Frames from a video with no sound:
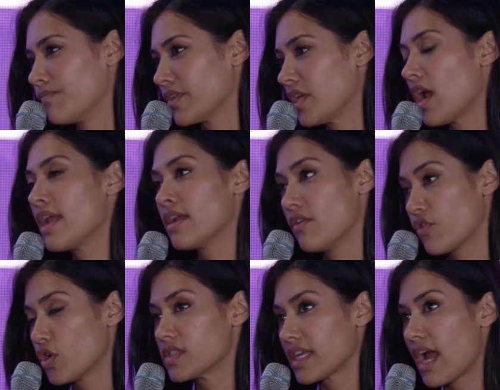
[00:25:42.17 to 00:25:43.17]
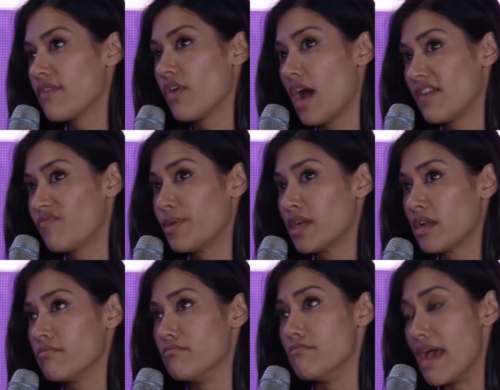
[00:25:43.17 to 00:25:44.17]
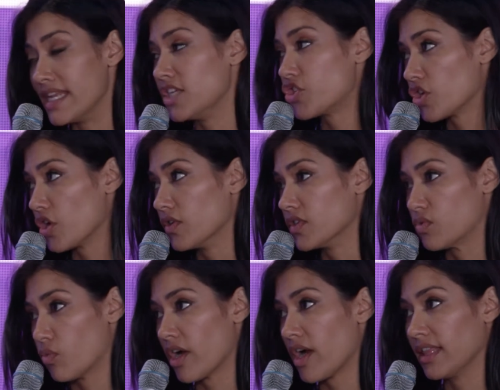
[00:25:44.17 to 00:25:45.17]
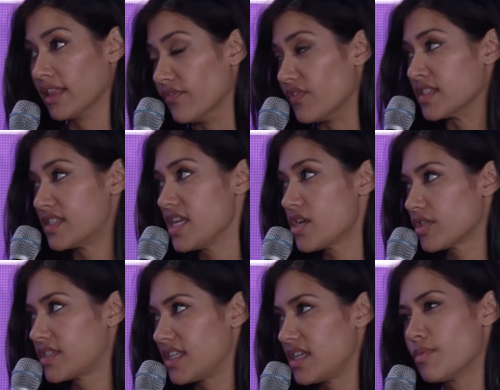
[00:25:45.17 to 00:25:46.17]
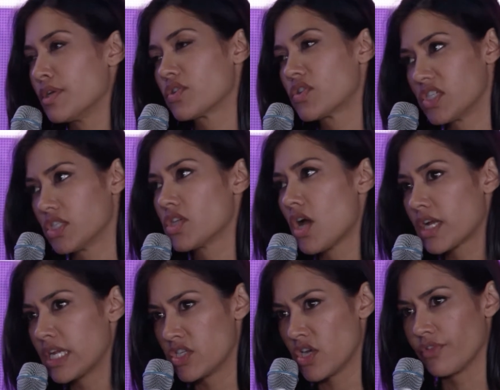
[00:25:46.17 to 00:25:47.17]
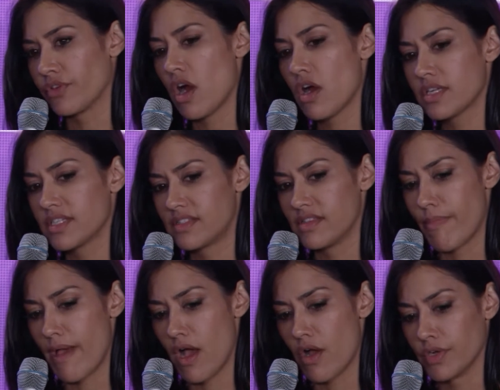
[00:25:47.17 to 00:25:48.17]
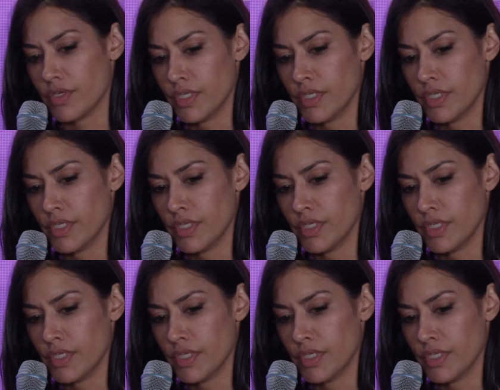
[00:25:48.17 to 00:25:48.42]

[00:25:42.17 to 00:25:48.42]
You know, and of course, like I've been on many shows where I live in secrecy, but you're still talking to other artists about